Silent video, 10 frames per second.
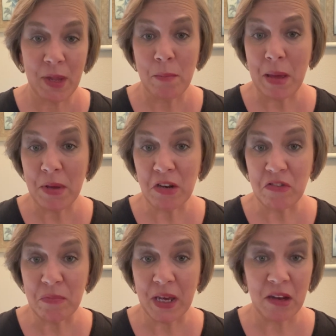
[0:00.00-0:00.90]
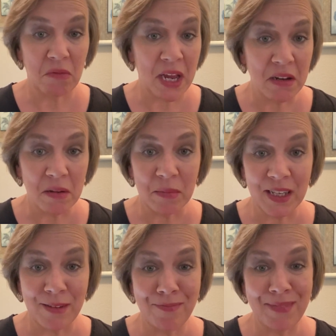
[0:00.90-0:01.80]
Maybe you just pick it
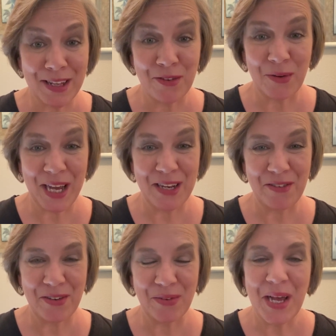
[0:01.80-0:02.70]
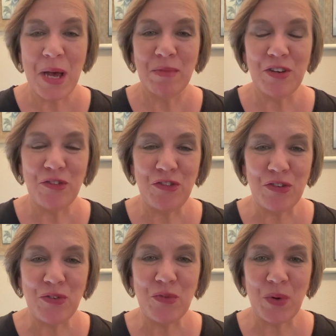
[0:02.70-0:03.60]
randomly. That's okay too. But you
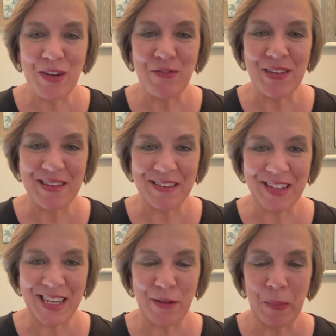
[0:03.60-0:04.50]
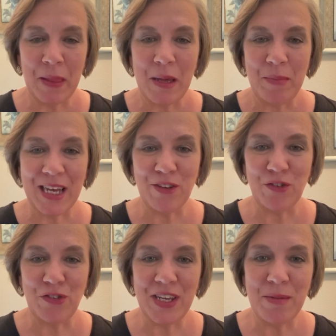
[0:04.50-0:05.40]
choose one facility because your
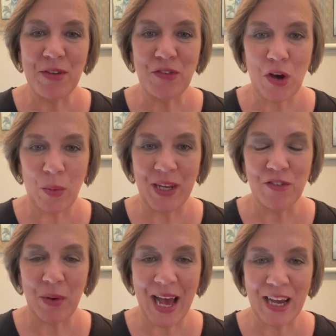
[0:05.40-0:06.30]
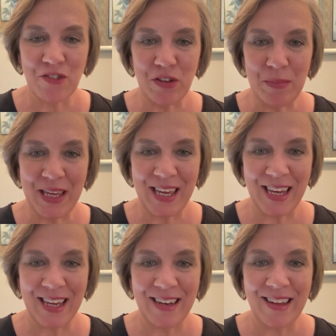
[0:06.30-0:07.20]
team is going to actually
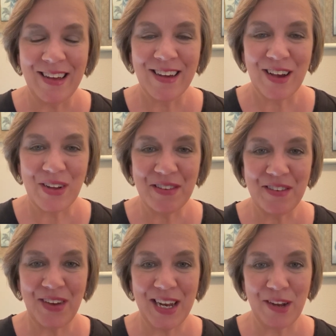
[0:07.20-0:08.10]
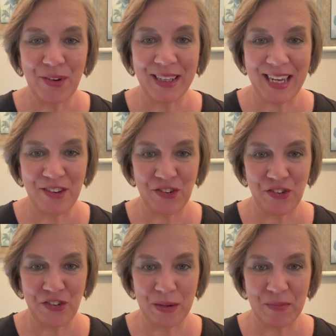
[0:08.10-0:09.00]
begin cultivating
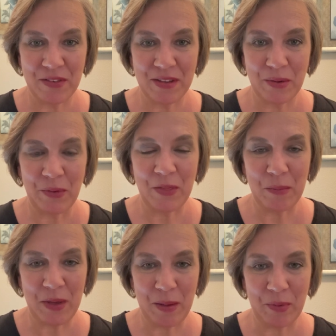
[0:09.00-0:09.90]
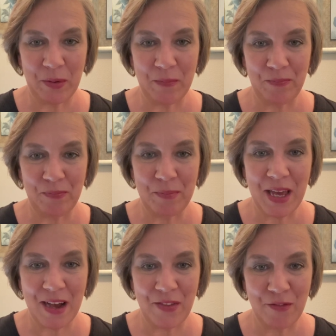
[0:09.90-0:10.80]
relationships with the people
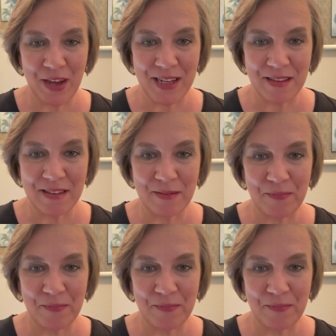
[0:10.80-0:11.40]
behind the fence.